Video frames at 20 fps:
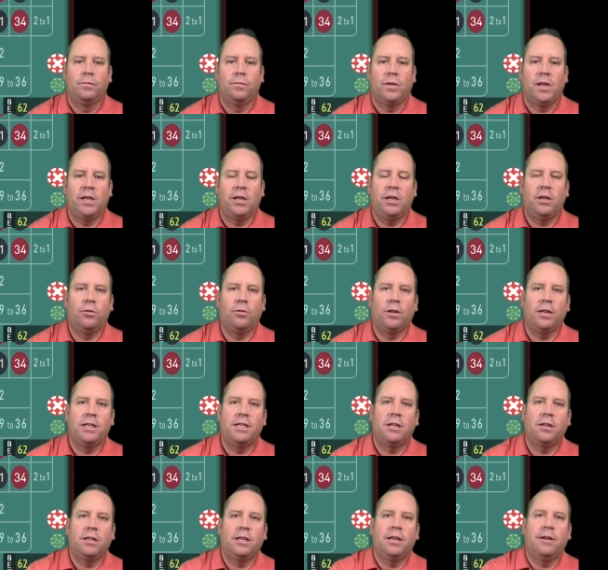And you can really
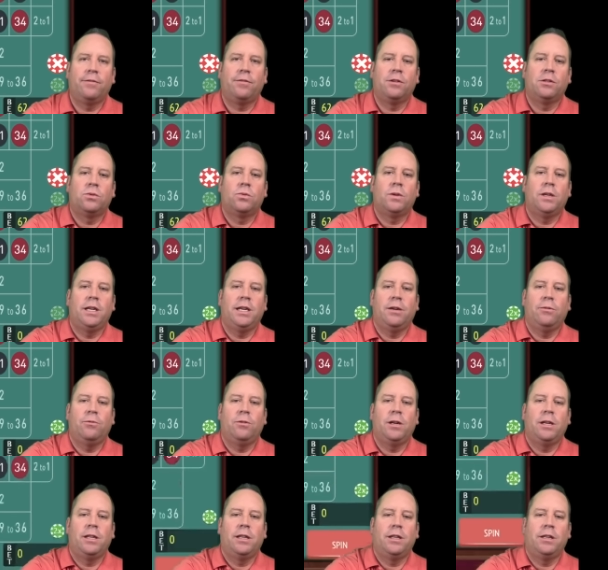tell the difference when you hit
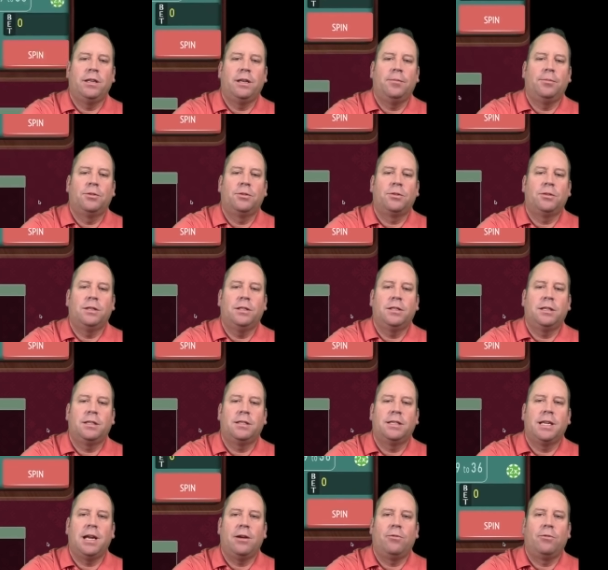one in the double streets
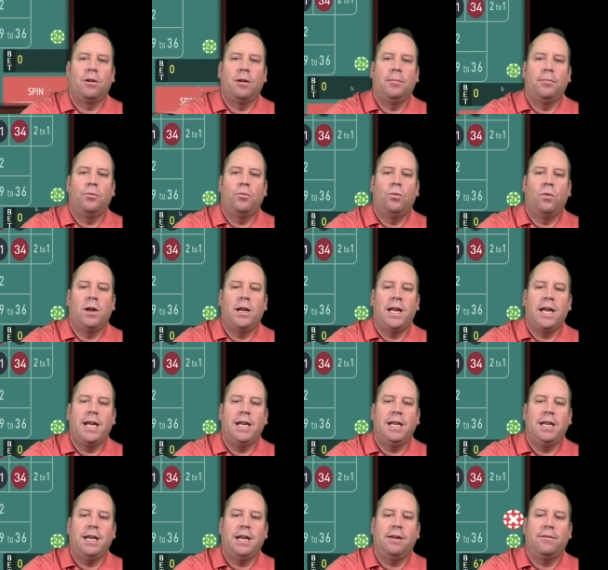because now we're up
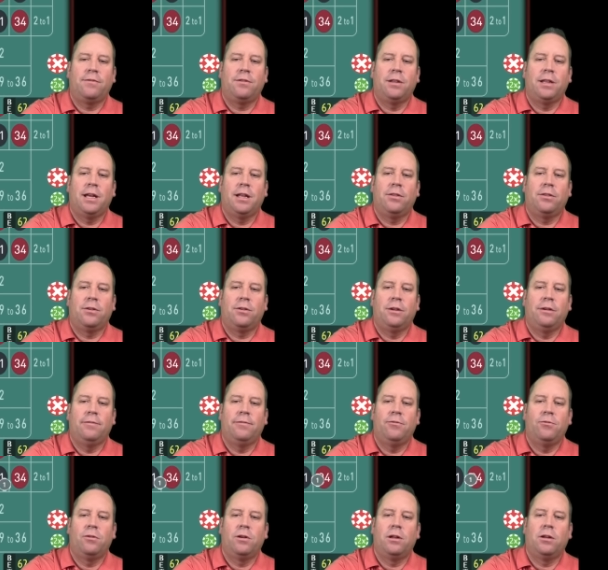180 after that
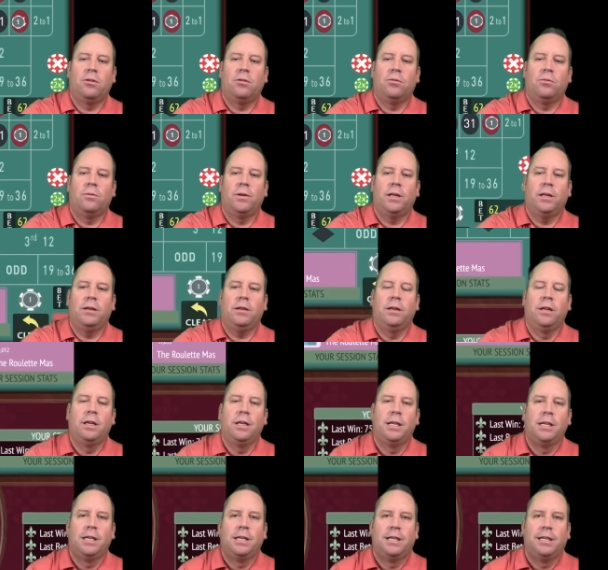$34 win. No
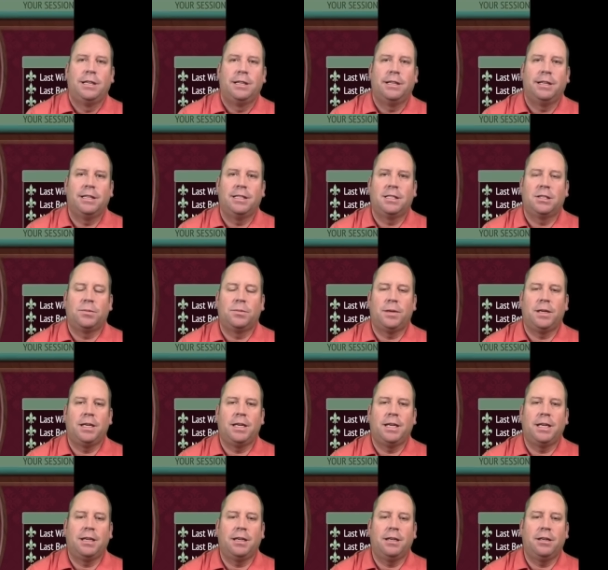more bets. Let's spin
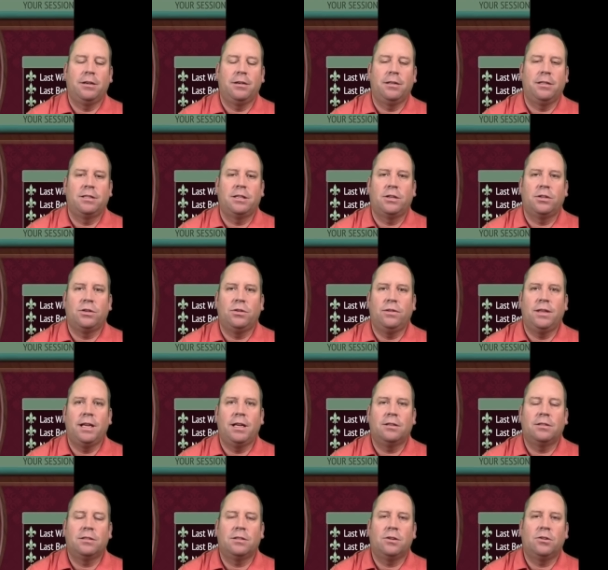again here. It's a
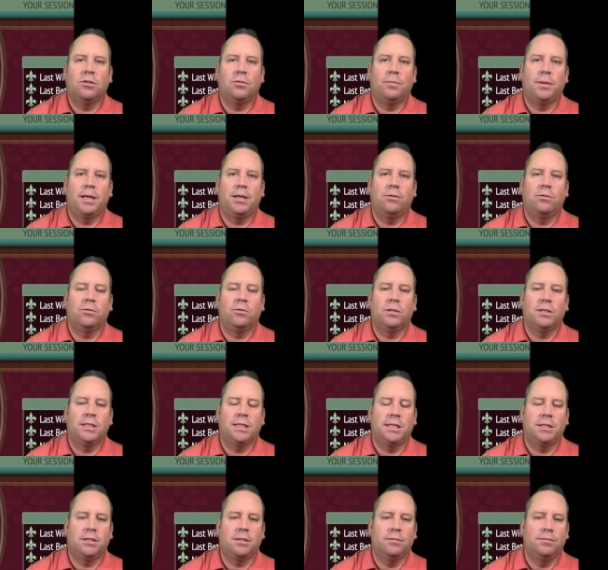$2,000 bankroll
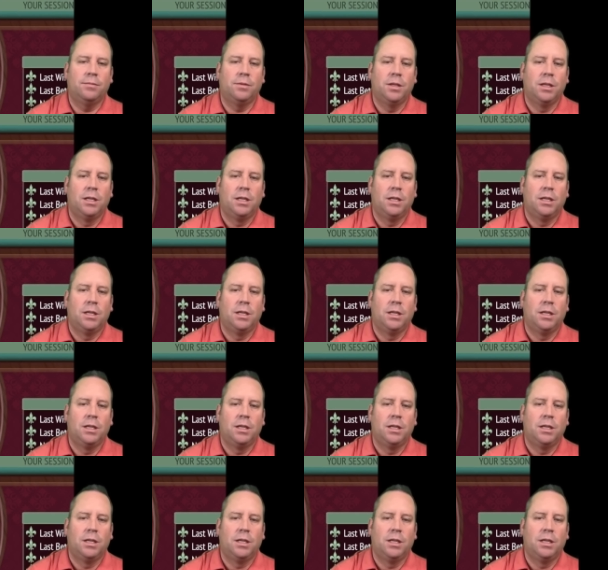system.